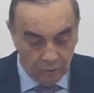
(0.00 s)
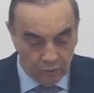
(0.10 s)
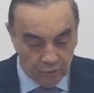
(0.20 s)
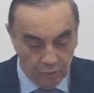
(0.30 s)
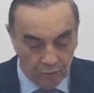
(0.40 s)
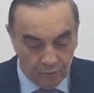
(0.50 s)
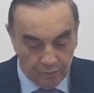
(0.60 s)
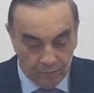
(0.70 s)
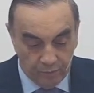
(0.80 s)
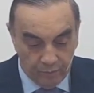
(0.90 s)
So when
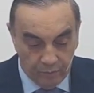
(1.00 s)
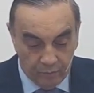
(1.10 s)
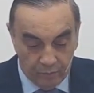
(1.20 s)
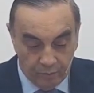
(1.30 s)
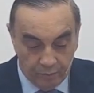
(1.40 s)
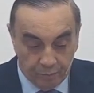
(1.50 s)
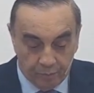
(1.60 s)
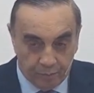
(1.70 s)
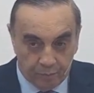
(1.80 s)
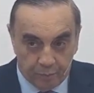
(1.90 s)

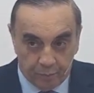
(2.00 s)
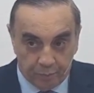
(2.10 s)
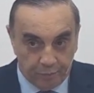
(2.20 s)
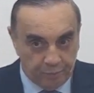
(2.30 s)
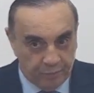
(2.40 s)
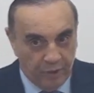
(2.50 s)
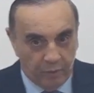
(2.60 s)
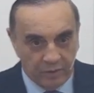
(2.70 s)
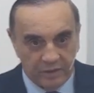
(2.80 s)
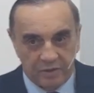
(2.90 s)
the
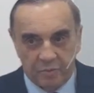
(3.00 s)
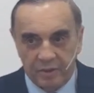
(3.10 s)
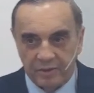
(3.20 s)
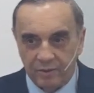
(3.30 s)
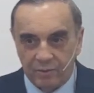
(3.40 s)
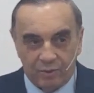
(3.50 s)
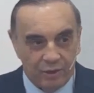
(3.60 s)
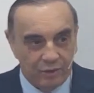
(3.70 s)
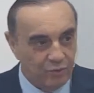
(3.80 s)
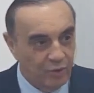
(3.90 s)
Lord
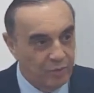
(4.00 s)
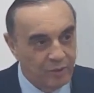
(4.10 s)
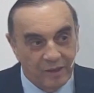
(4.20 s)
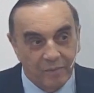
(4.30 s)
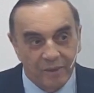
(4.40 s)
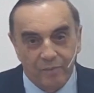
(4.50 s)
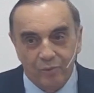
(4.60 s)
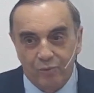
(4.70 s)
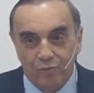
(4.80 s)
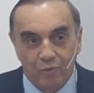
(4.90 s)
gave the experience of the
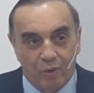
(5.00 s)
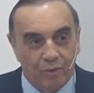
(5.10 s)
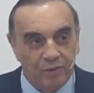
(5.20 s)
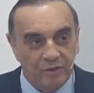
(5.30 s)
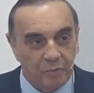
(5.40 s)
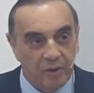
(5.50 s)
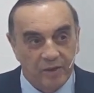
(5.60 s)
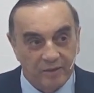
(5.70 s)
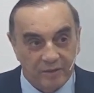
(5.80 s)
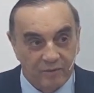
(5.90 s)
text, I
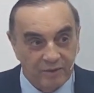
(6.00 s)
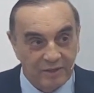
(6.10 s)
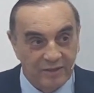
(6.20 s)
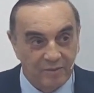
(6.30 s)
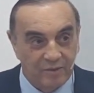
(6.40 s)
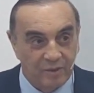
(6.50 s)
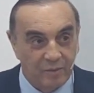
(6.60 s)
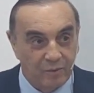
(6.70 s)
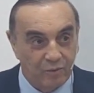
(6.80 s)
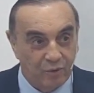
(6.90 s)
was reminded of
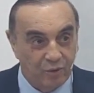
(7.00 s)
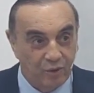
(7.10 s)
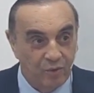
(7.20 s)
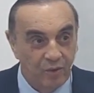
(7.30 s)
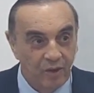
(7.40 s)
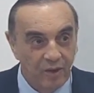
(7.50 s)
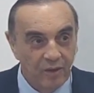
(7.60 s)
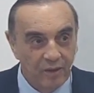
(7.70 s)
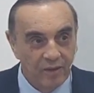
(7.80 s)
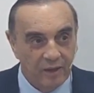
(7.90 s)
another experience the Lord
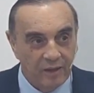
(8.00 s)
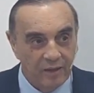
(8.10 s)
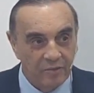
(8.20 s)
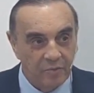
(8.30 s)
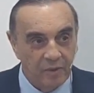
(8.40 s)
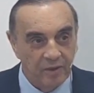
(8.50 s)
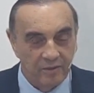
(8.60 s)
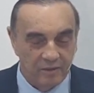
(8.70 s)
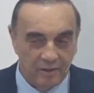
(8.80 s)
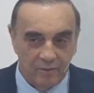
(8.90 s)
has given,
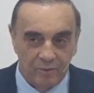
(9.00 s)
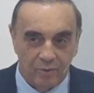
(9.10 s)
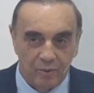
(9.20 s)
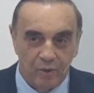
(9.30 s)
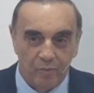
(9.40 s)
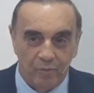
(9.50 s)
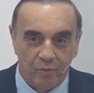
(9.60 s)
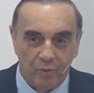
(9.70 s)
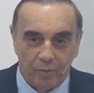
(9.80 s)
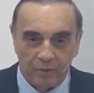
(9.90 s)
about the
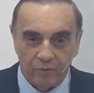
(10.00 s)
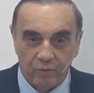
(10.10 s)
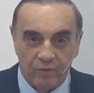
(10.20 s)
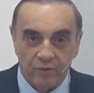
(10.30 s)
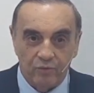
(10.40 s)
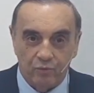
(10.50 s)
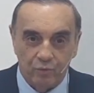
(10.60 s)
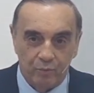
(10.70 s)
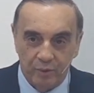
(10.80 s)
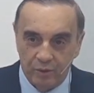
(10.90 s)
experience of that the
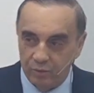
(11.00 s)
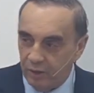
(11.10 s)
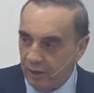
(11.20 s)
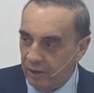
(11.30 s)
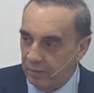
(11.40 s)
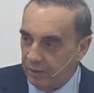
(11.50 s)
pastor was